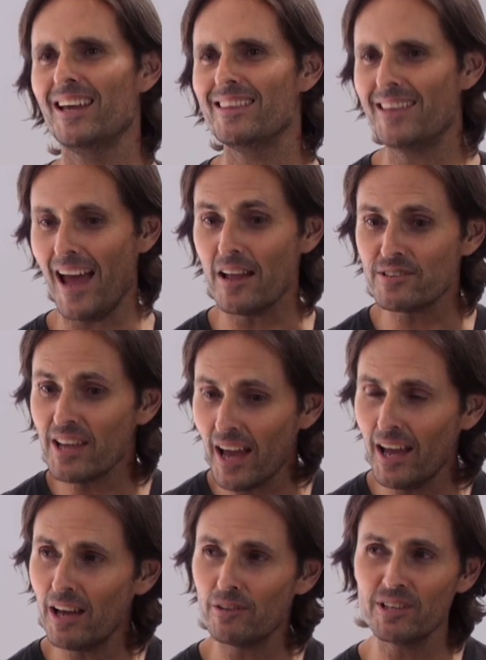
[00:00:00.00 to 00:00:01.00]
That's
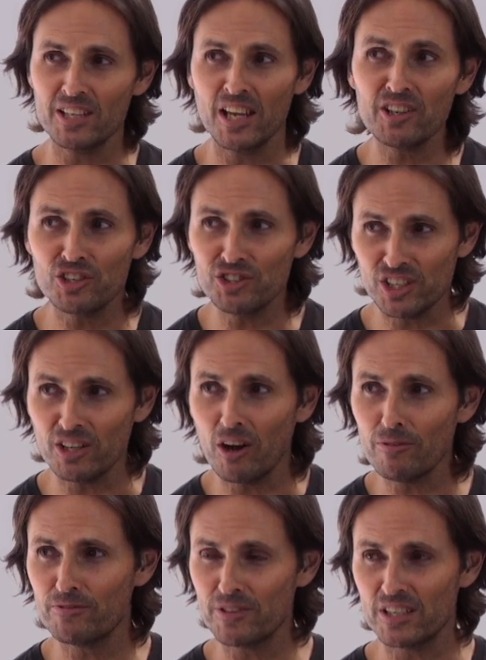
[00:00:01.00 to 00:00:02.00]
how the energy
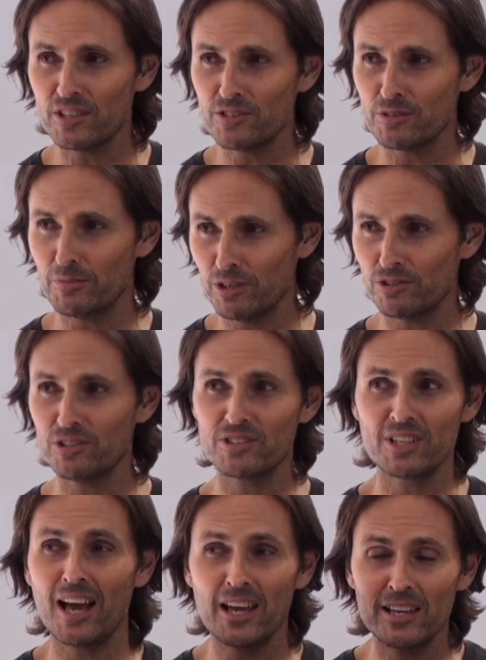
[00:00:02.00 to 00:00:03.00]
of these
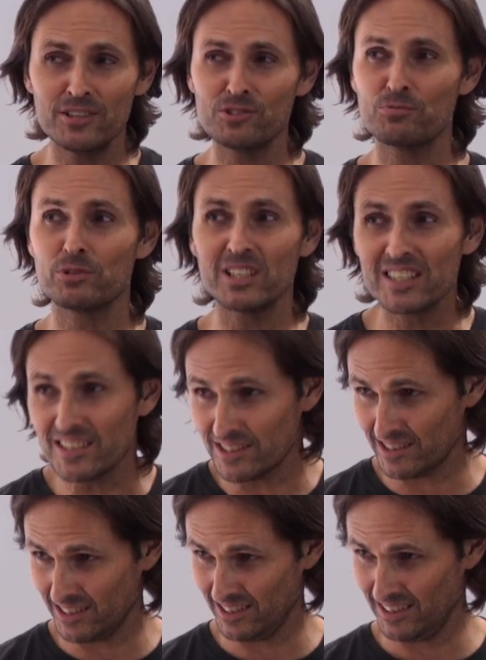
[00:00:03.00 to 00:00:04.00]
emotions is
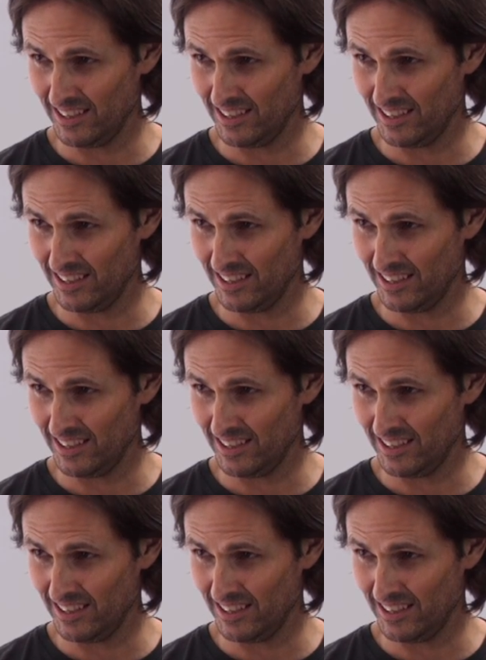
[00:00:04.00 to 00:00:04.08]
released.